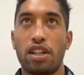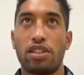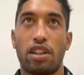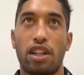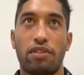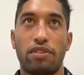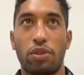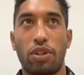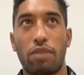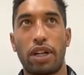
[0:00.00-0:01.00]
So then
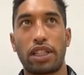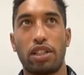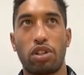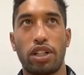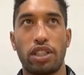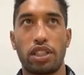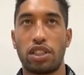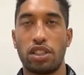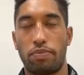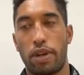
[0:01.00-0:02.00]
obviously when I make the
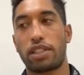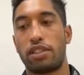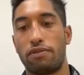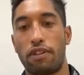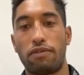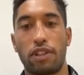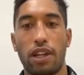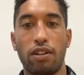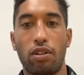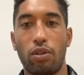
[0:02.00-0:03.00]
transitions back to
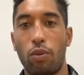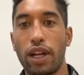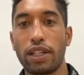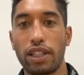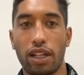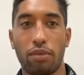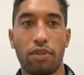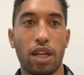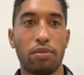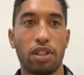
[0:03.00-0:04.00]
15 or the wing, then I'm
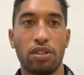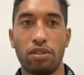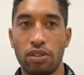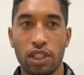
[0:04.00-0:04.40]
able to